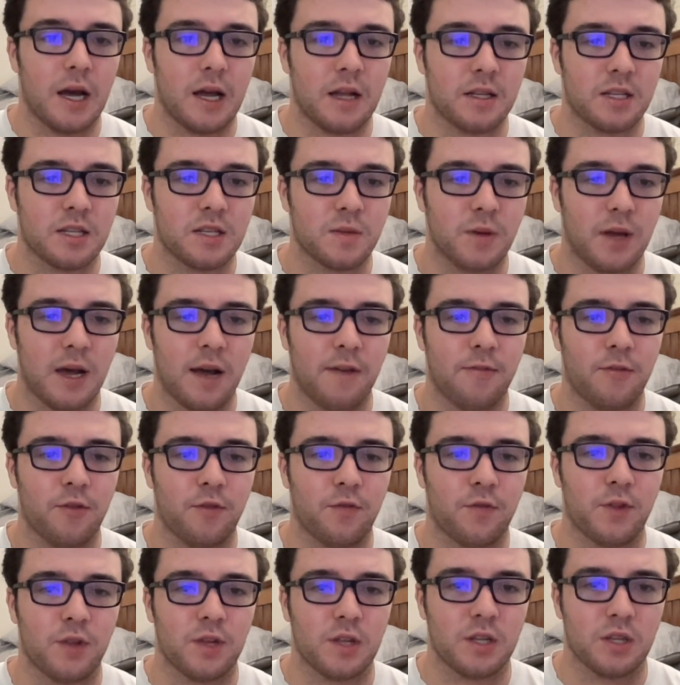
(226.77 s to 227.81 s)
just after
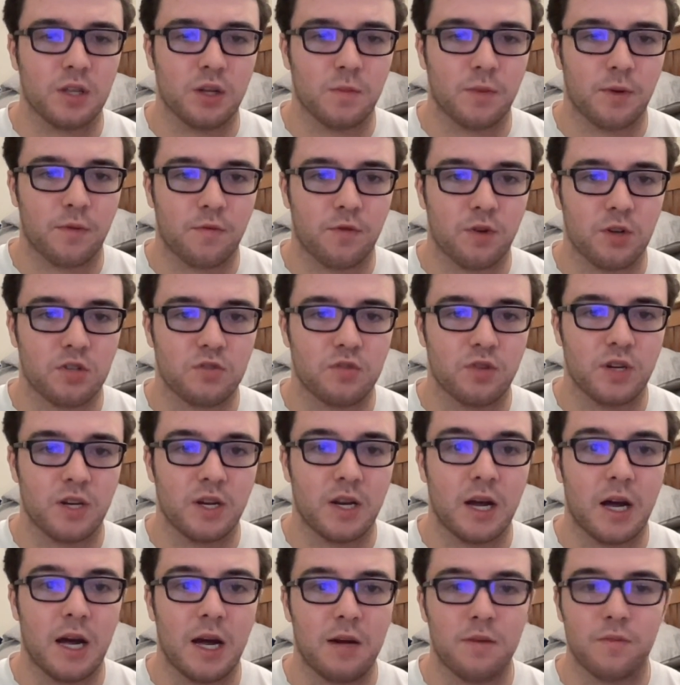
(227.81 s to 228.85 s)
feeling a little bit
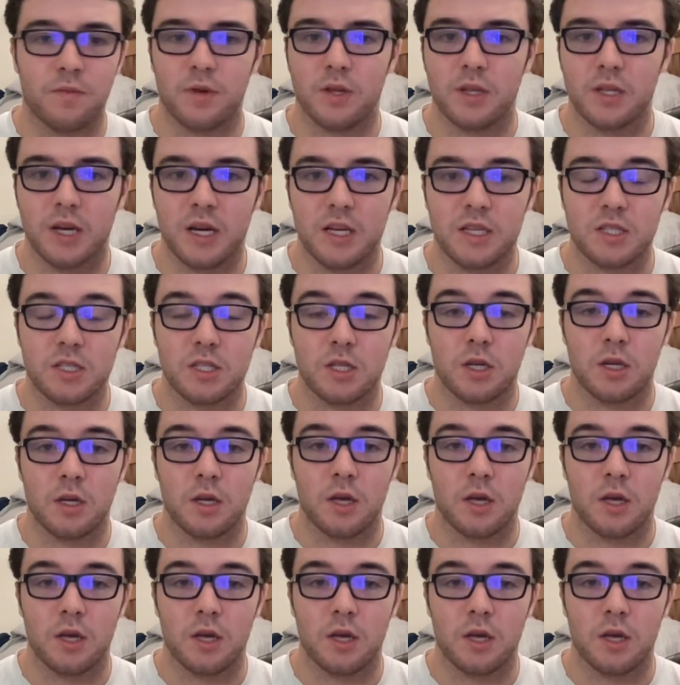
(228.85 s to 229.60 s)
frustrated, I realized,